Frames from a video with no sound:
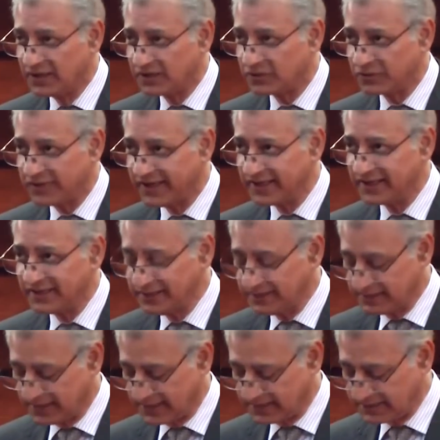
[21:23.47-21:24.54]
Today,
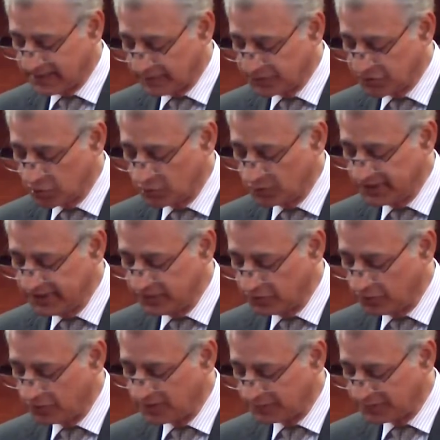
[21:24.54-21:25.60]
there is absolutely
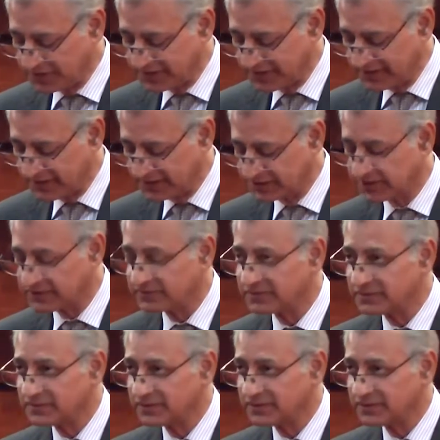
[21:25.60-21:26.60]
no representation